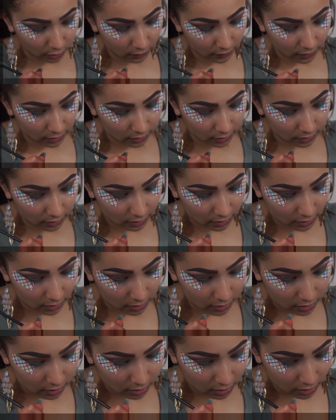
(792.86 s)
of a
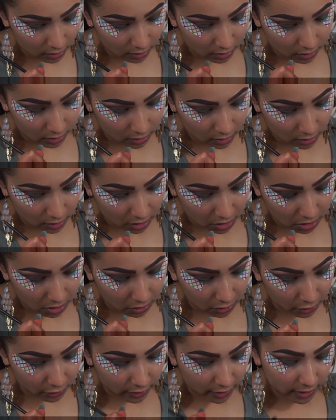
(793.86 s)

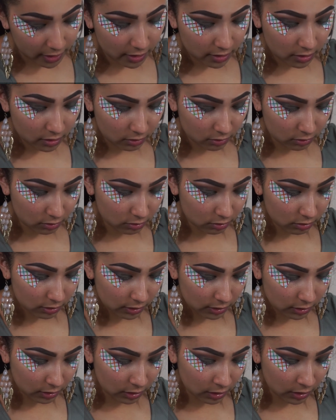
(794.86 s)
green. Ooh,
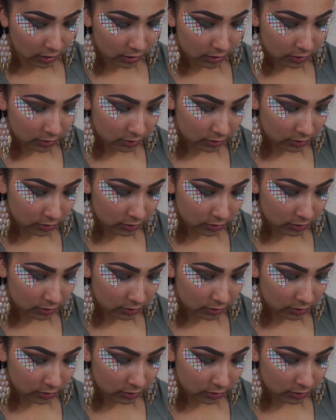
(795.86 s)
that's a lot.